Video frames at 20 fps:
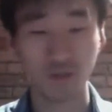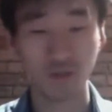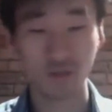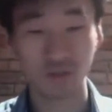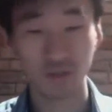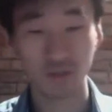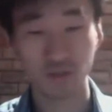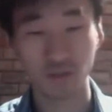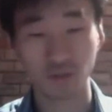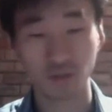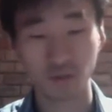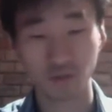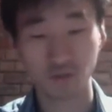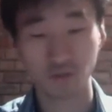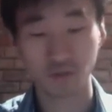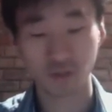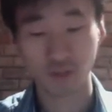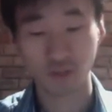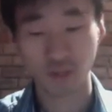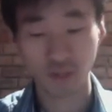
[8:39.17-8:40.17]
So
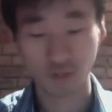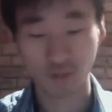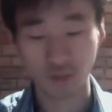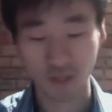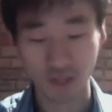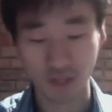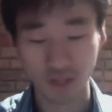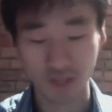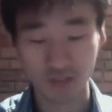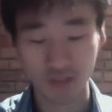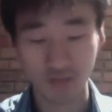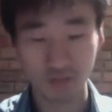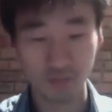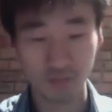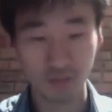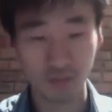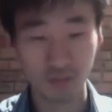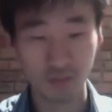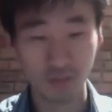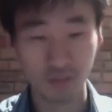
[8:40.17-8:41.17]
anyway, that's pretty
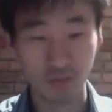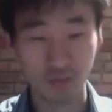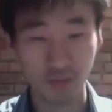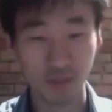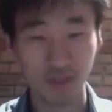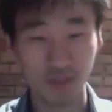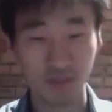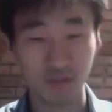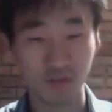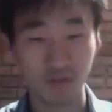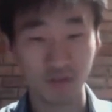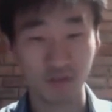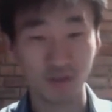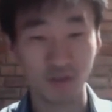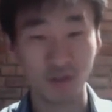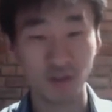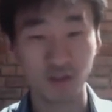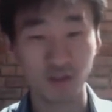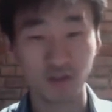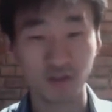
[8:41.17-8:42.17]
much my
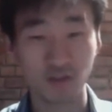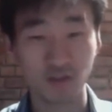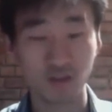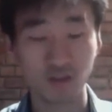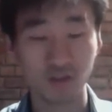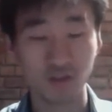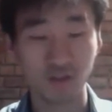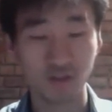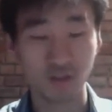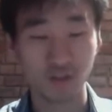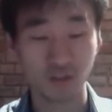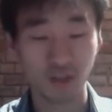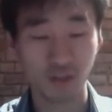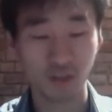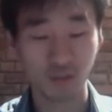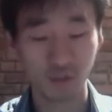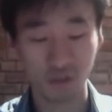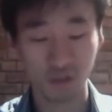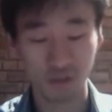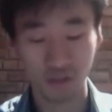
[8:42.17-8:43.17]
thoughts on the
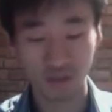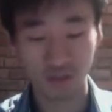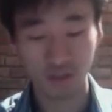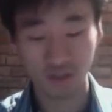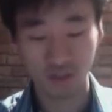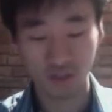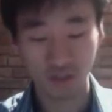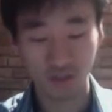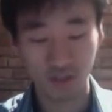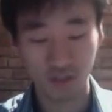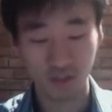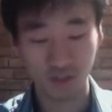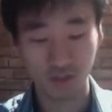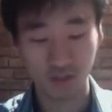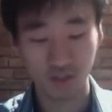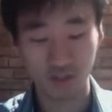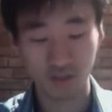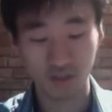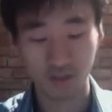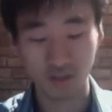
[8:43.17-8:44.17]
language. It's a,
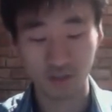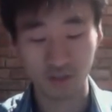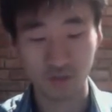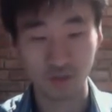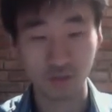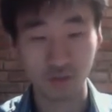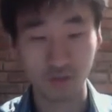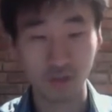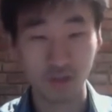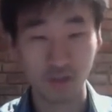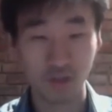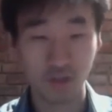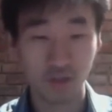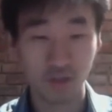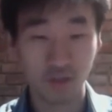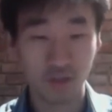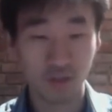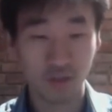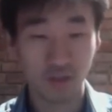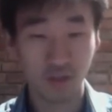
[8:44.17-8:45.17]
it's an extremely
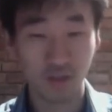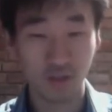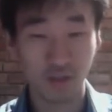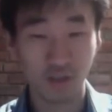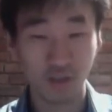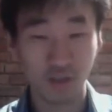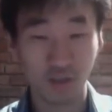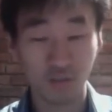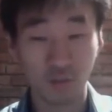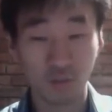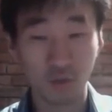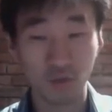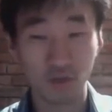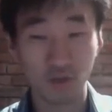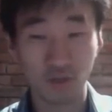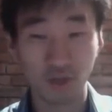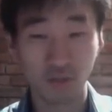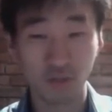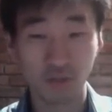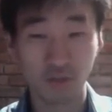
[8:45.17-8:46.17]
uh, important
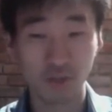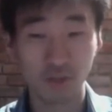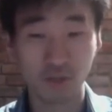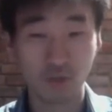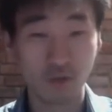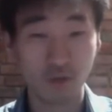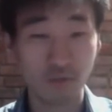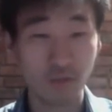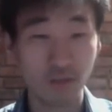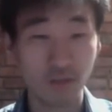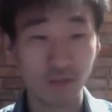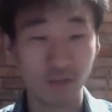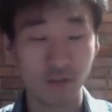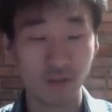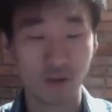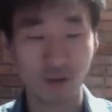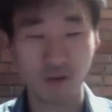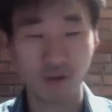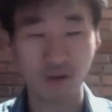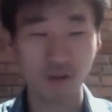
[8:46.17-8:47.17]
language. What makes it
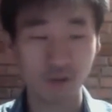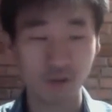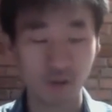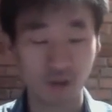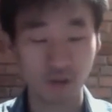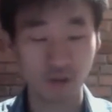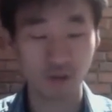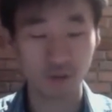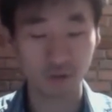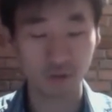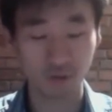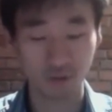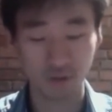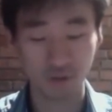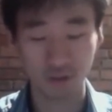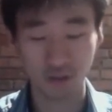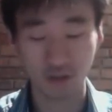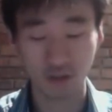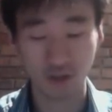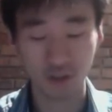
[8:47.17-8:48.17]
hard also is the
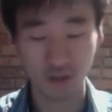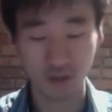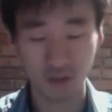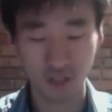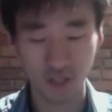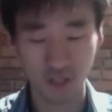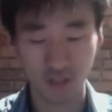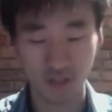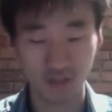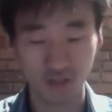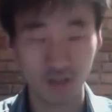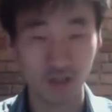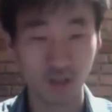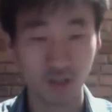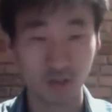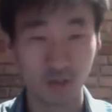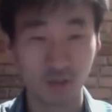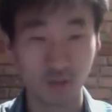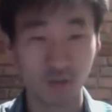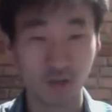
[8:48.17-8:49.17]
conjugations that are
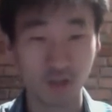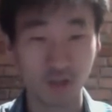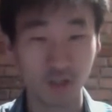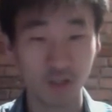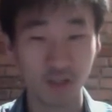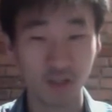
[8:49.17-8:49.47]
required.